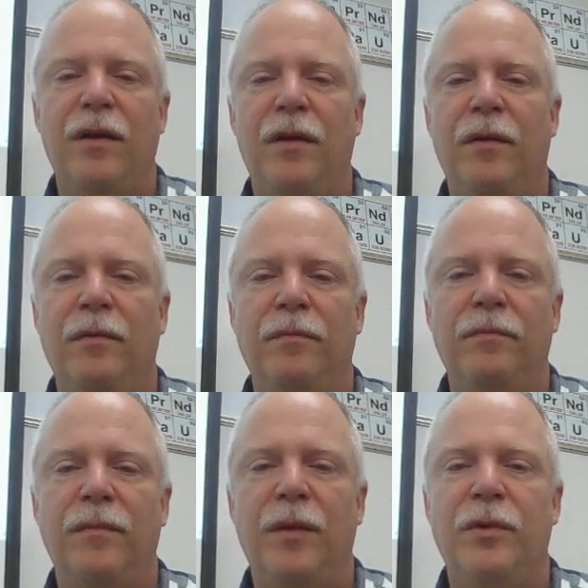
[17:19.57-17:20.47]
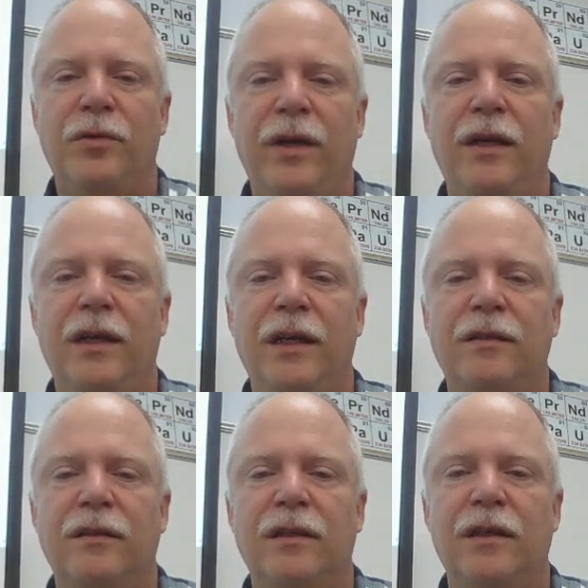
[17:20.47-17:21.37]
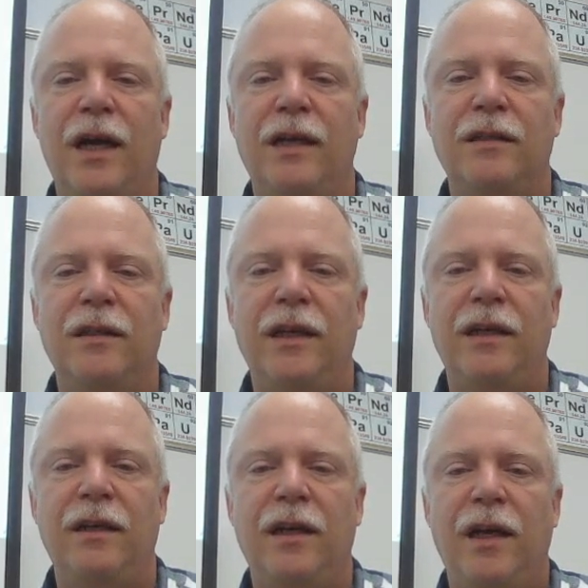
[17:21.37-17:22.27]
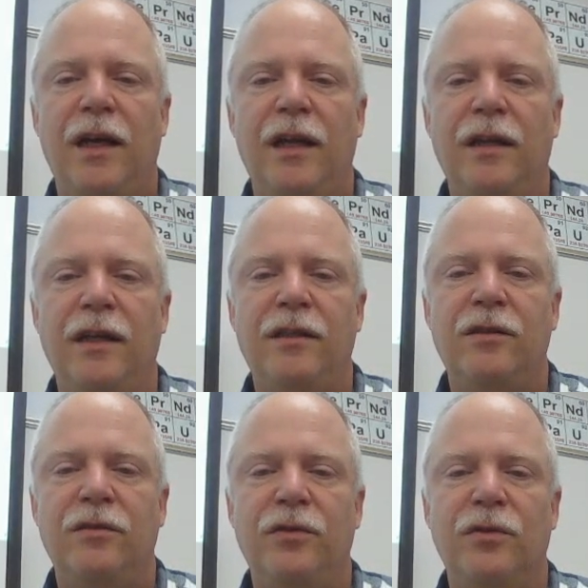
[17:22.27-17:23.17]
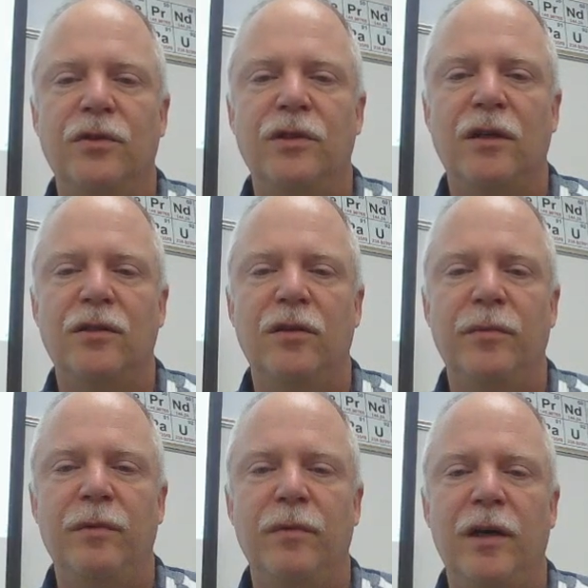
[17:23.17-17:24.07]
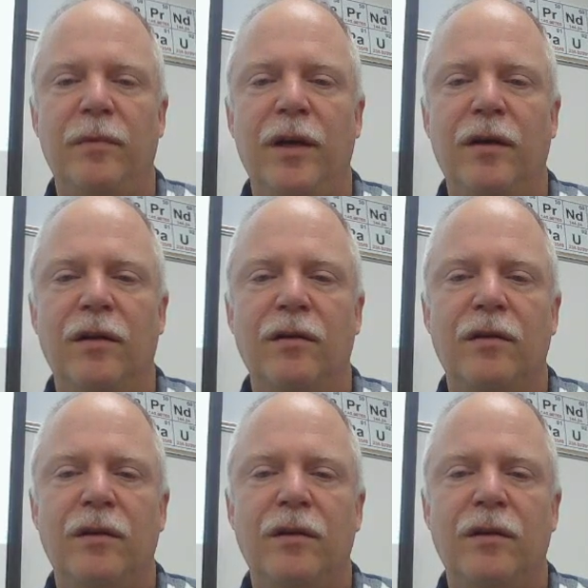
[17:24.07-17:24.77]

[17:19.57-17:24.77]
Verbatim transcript: Um, in between diesel and gasoline, and the diesel fuel is also a big money maker.